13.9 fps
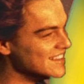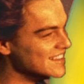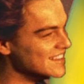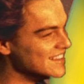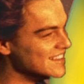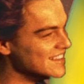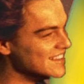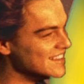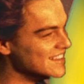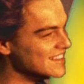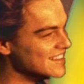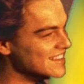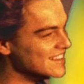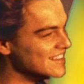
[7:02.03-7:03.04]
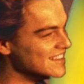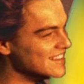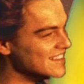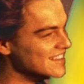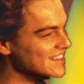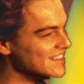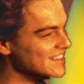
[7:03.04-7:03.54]

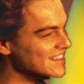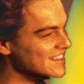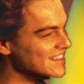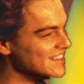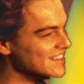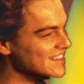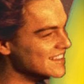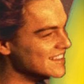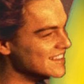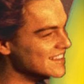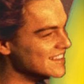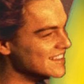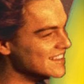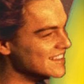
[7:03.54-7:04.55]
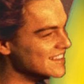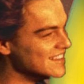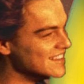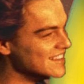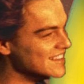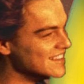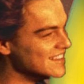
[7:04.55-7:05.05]

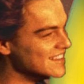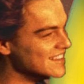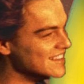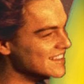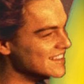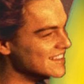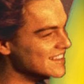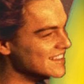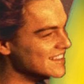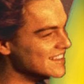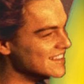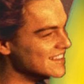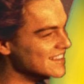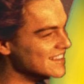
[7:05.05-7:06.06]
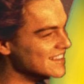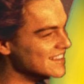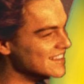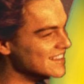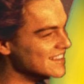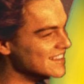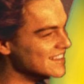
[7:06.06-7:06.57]

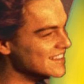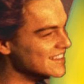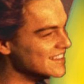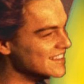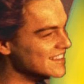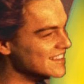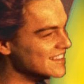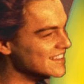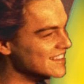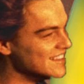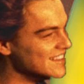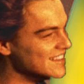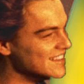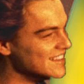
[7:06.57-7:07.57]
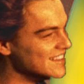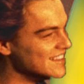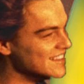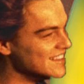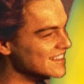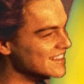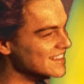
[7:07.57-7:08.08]

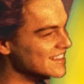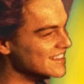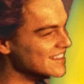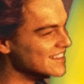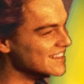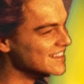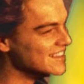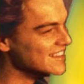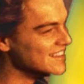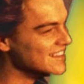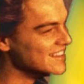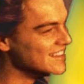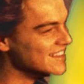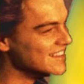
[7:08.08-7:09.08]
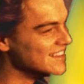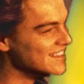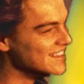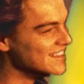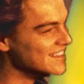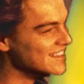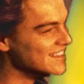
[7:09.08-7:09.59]

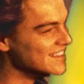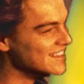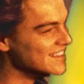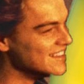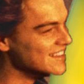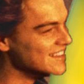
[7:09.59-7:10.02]
(no lip movement)